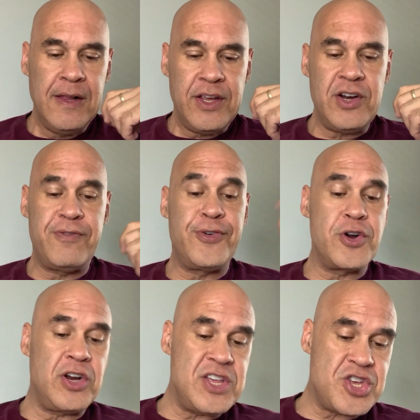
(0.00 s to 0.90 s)
You know,
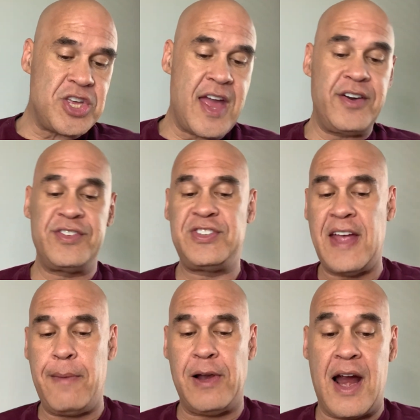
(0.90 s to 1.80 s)
photoinitiators,
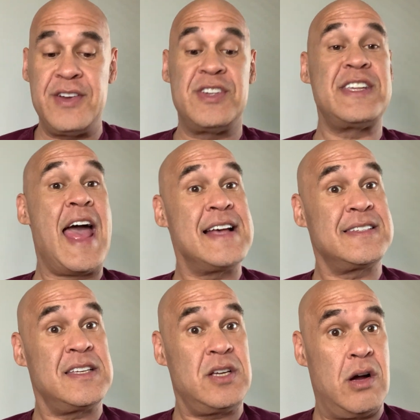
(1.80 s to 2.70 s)
stabilizers,
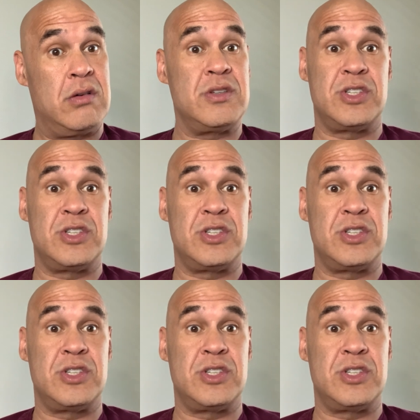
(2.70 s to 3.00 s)
acetone.